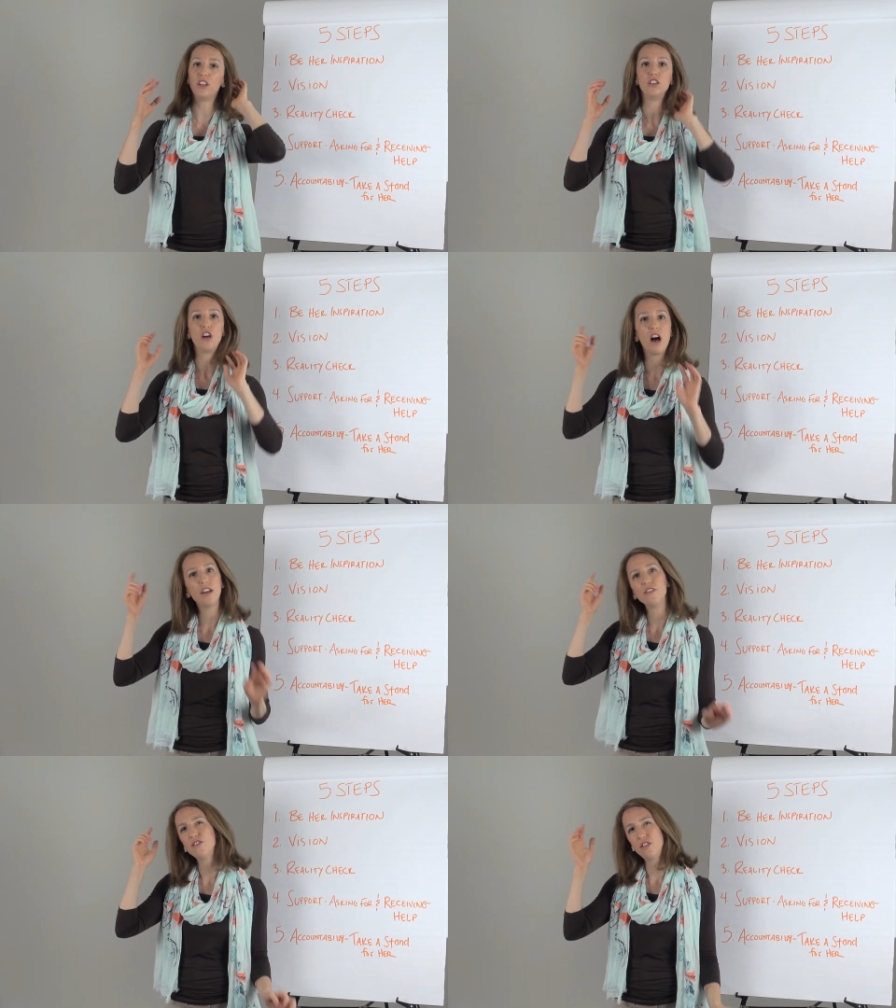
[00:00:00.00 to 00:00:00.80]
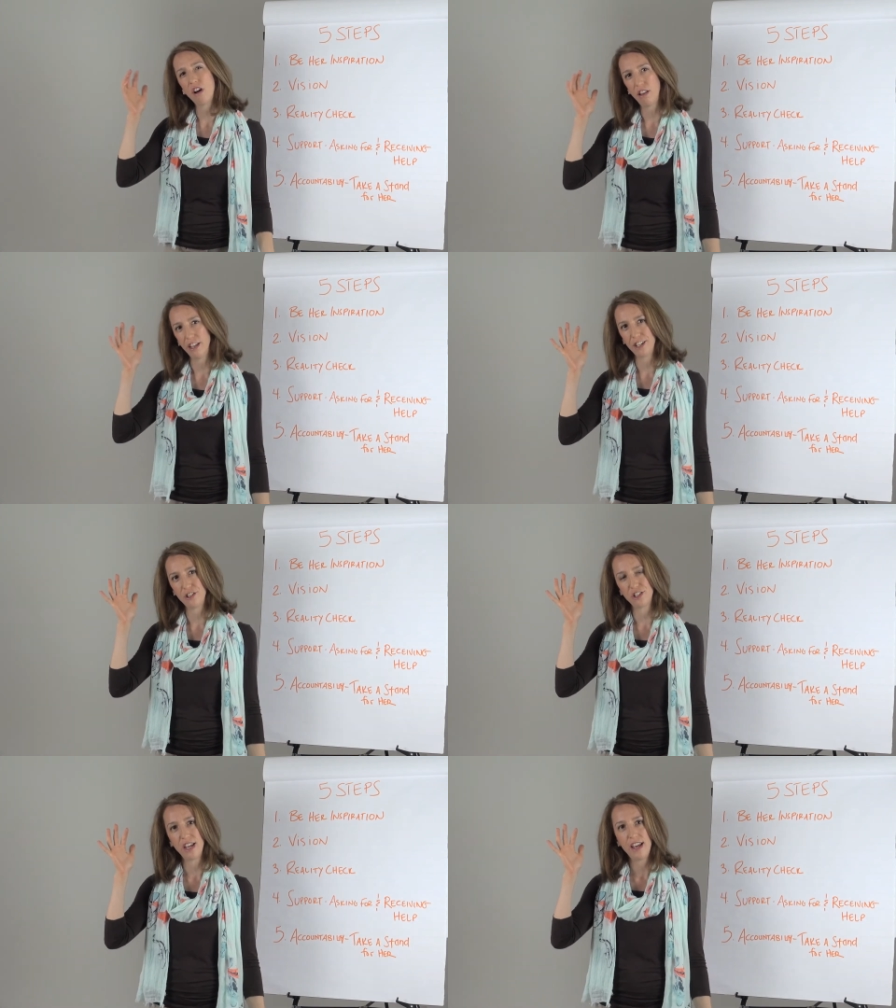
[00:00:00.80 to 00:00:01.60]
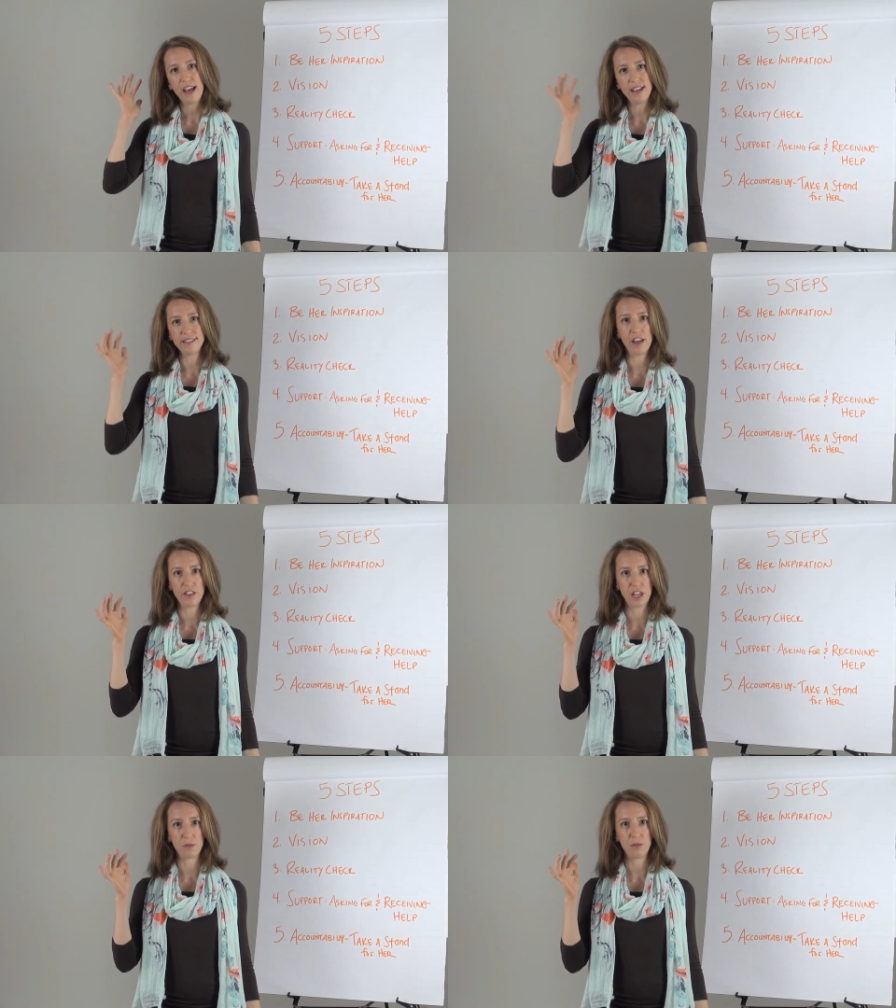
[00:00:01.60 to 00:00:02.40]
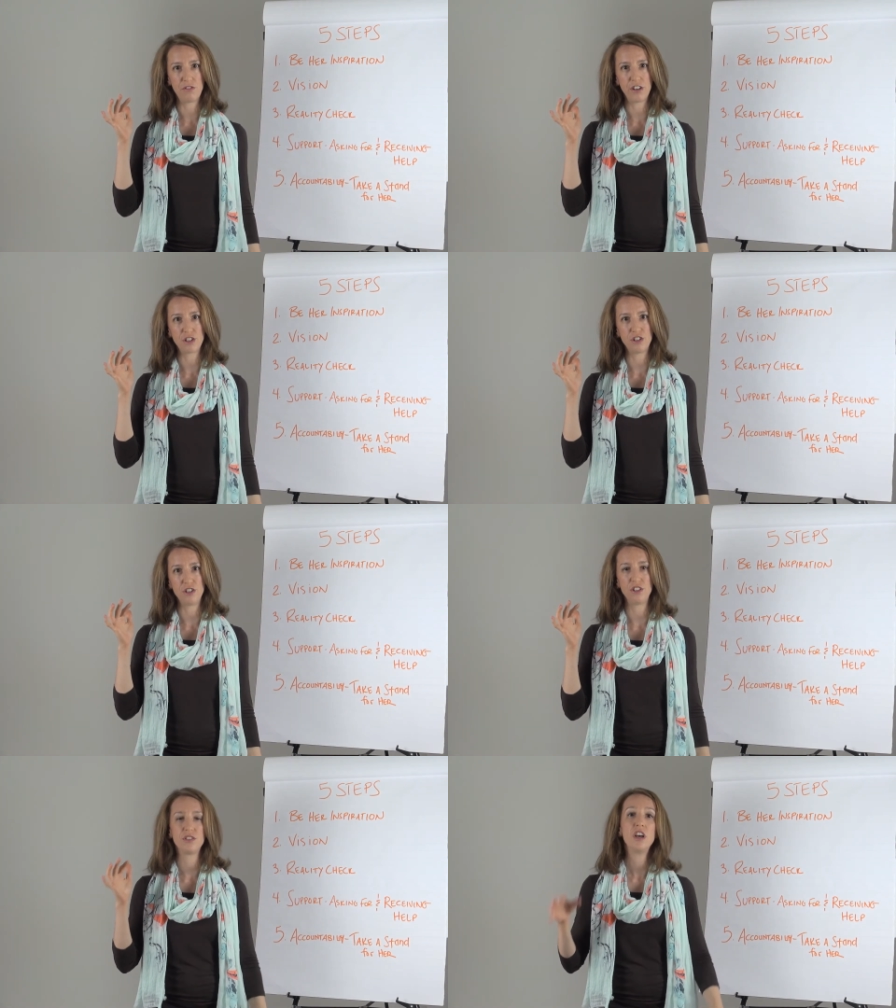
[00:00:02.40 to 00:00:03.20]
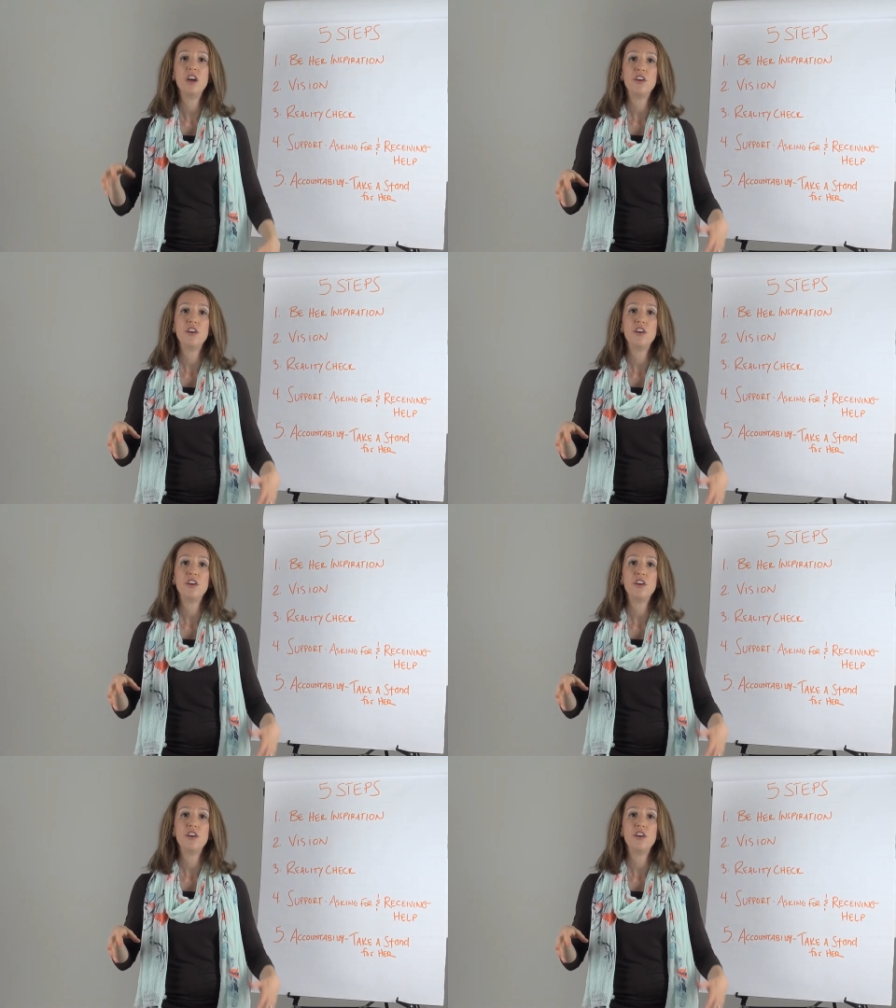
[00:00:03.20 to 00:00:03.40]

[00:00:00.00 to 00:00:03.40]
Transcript: a lot of knowledge as healthcare professionals